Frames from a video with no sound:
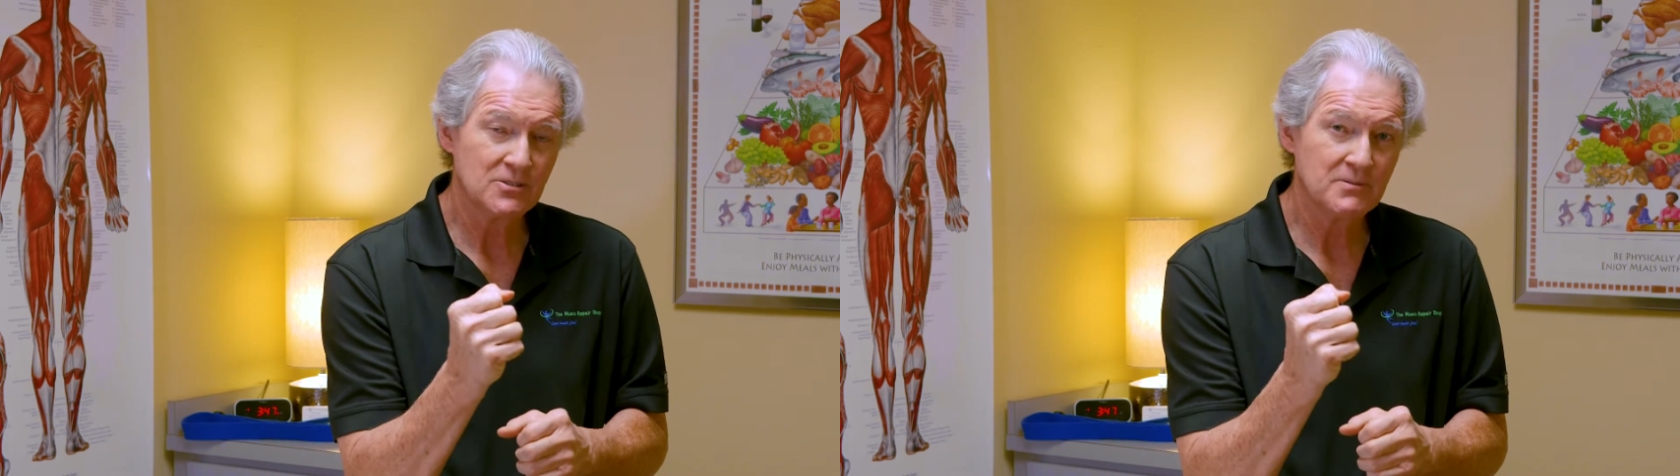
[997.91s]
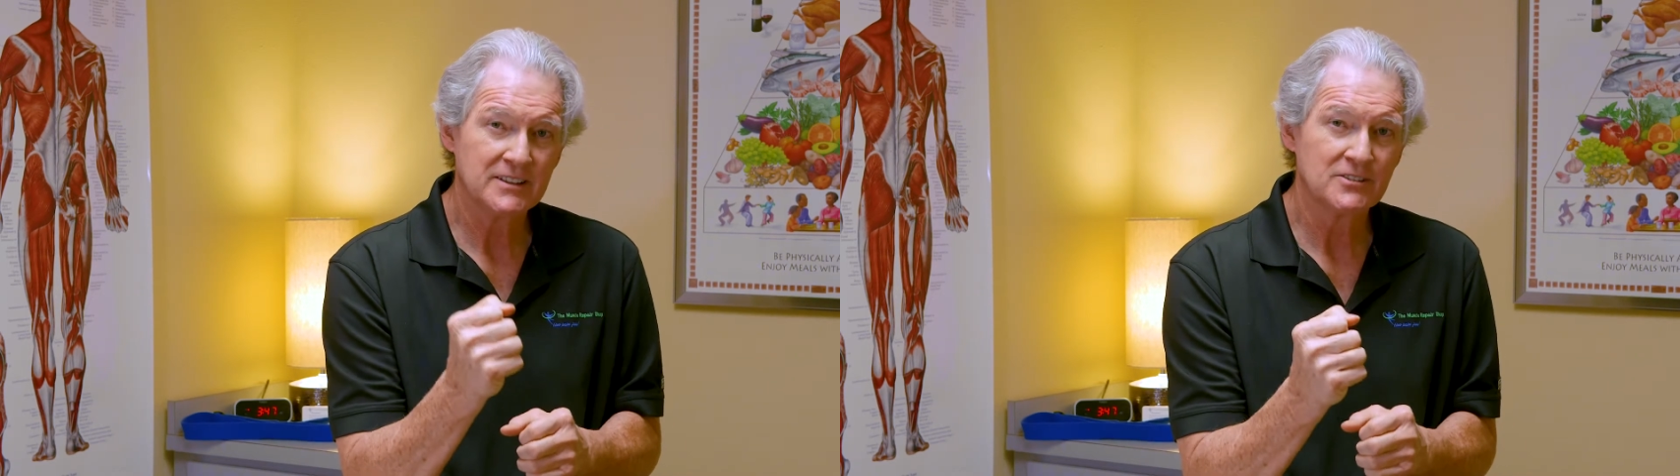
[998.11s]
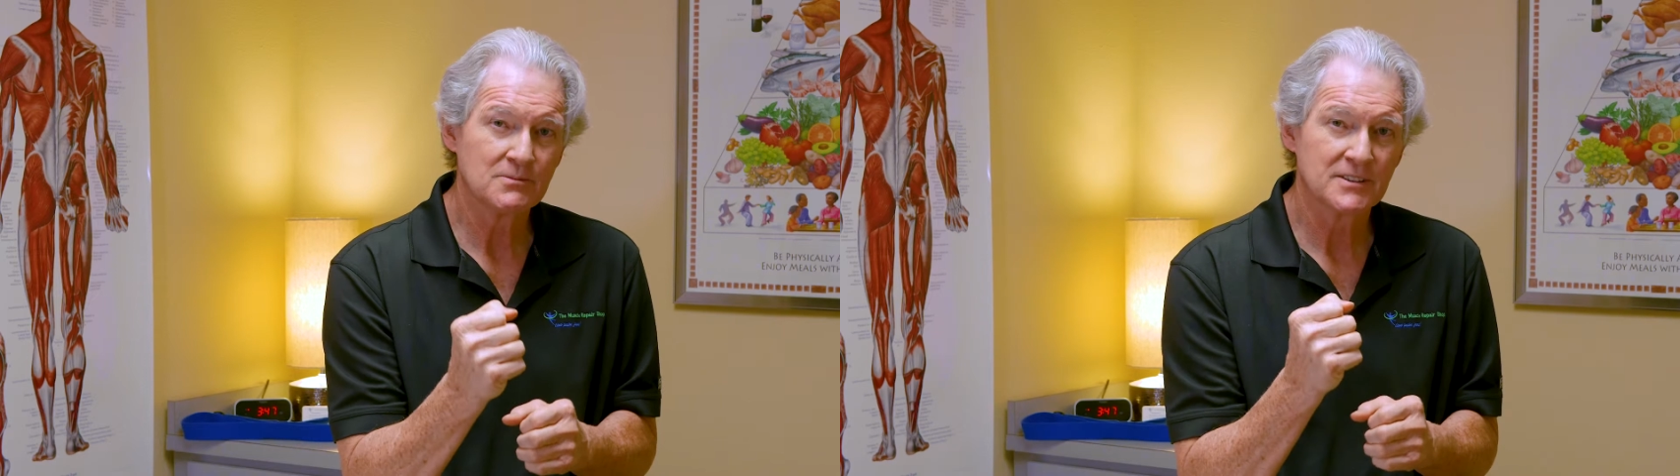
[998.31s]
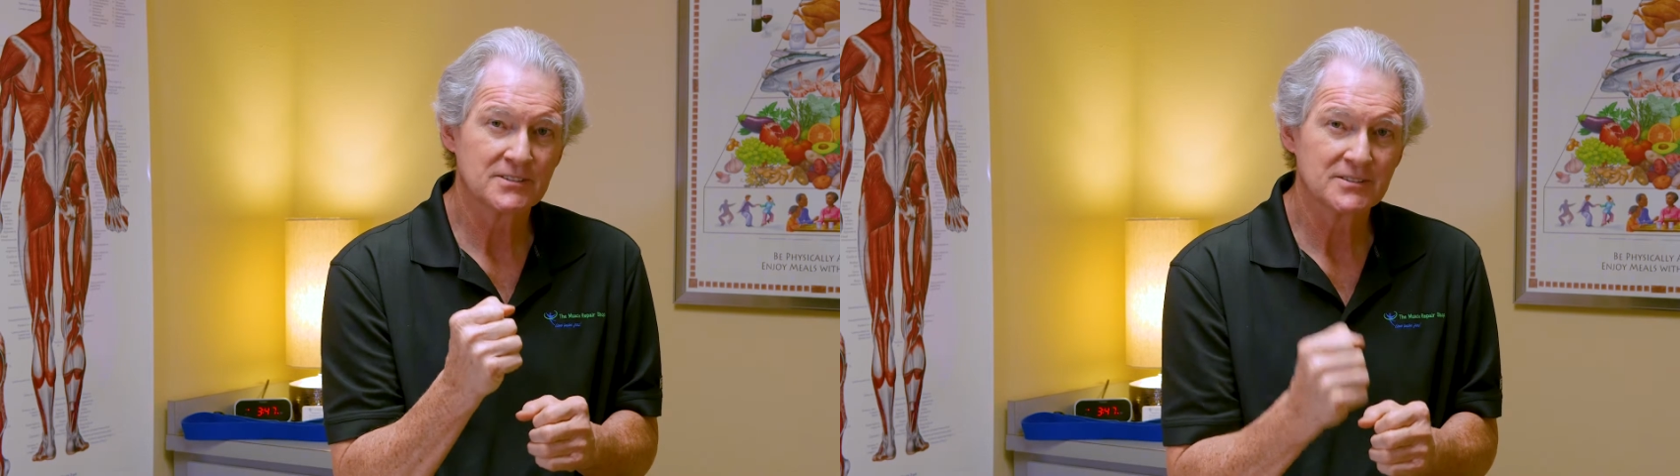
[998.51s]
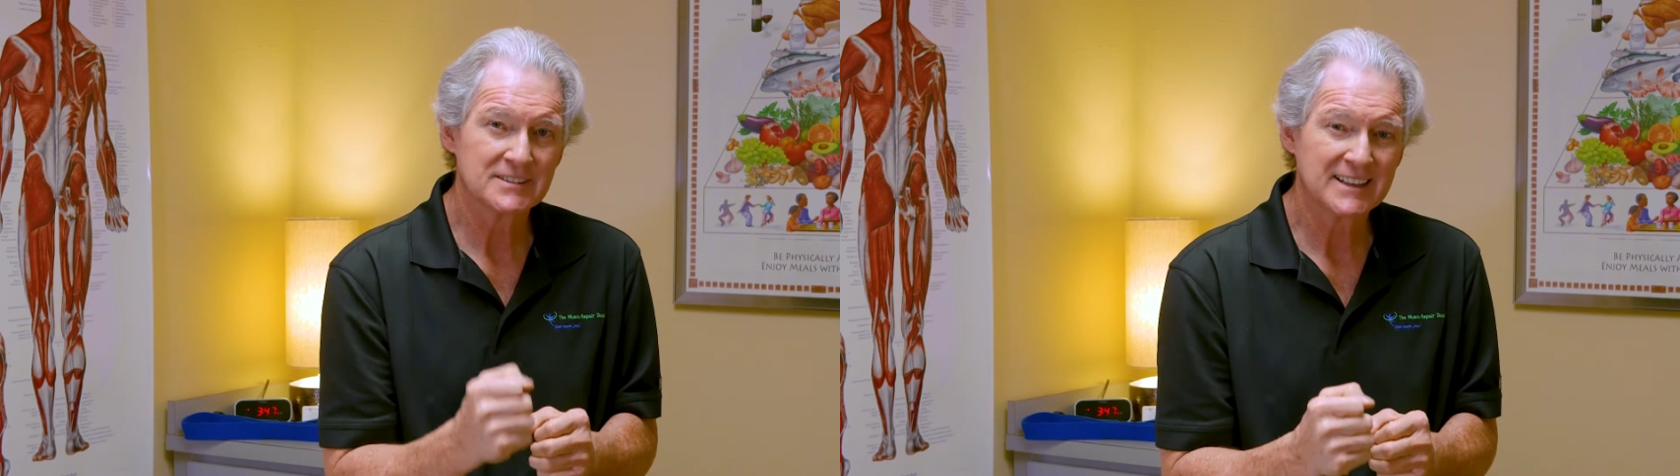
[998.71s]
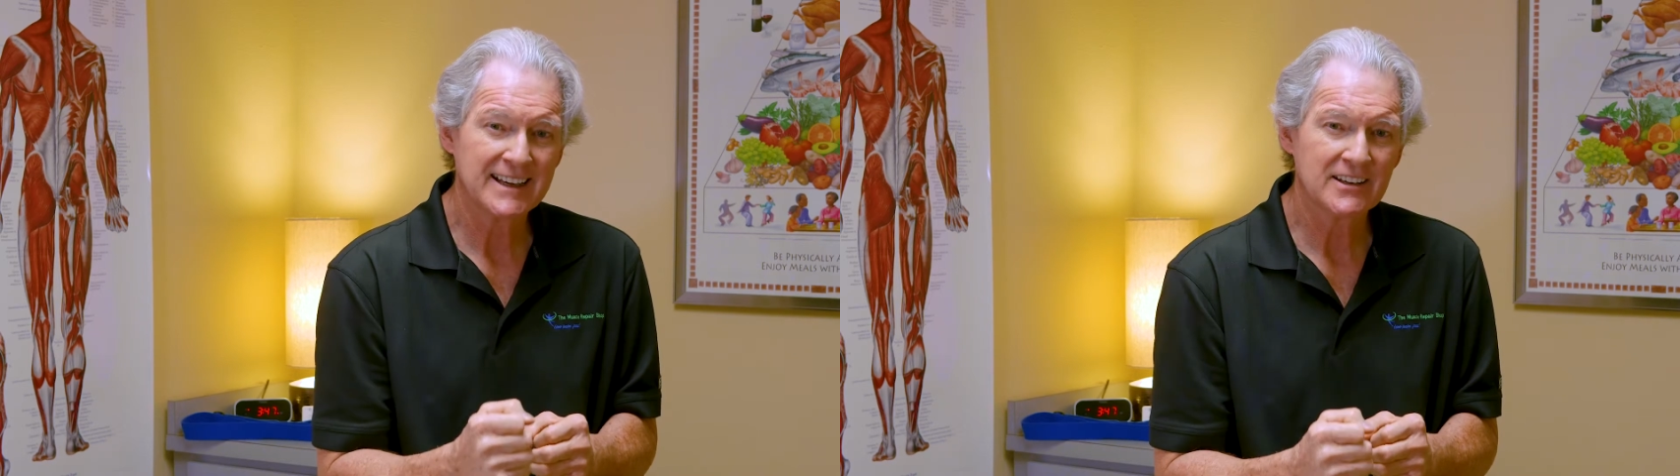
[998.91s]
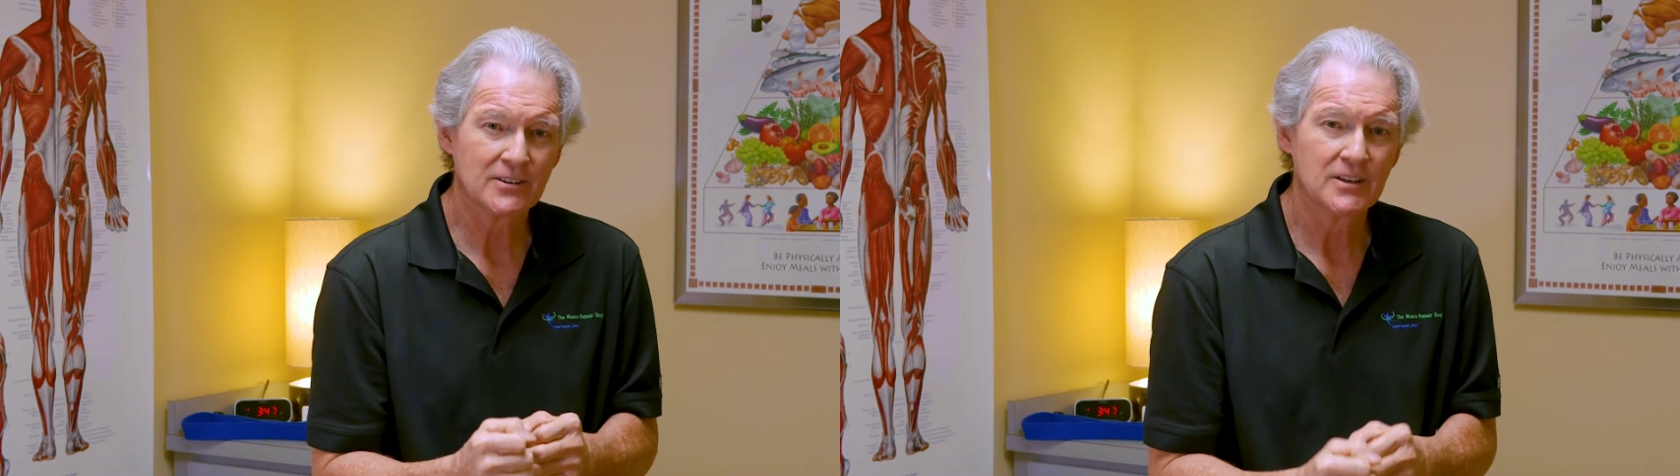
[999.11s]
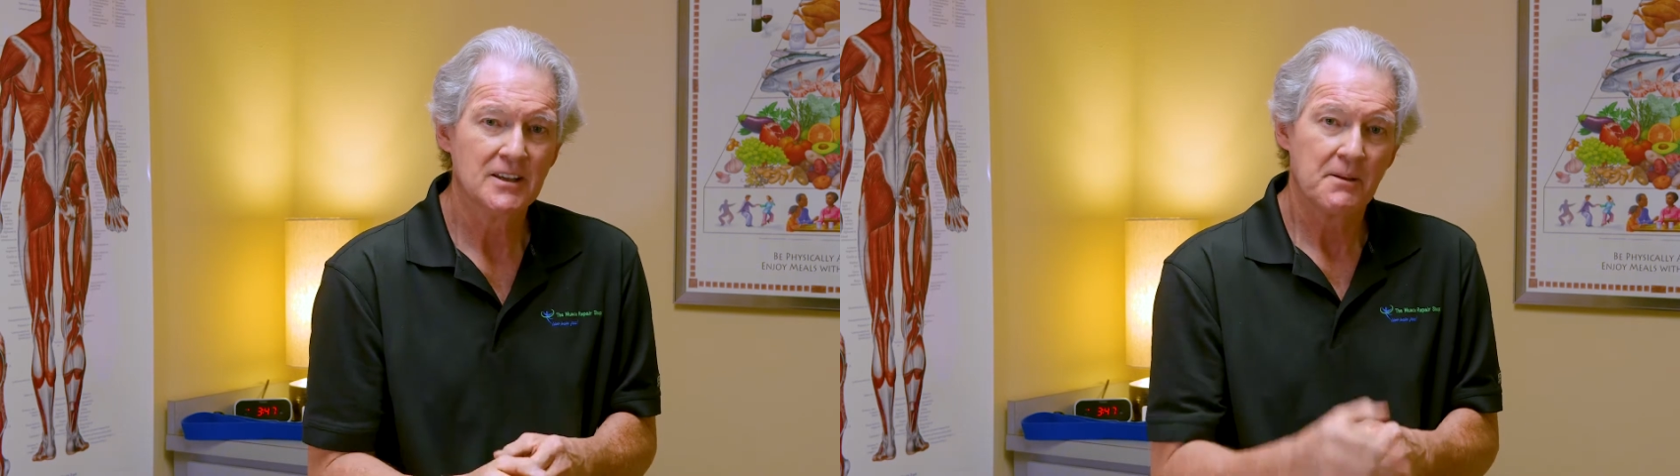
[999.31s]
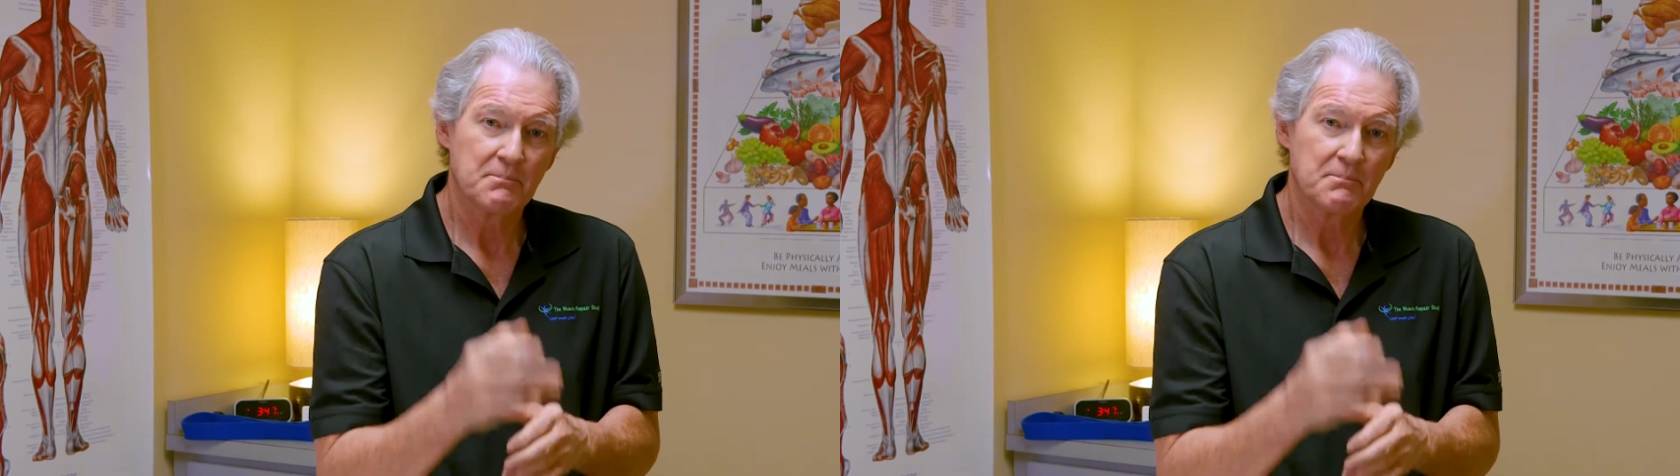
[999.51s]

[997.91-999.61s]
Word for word: you make your muscles tighter,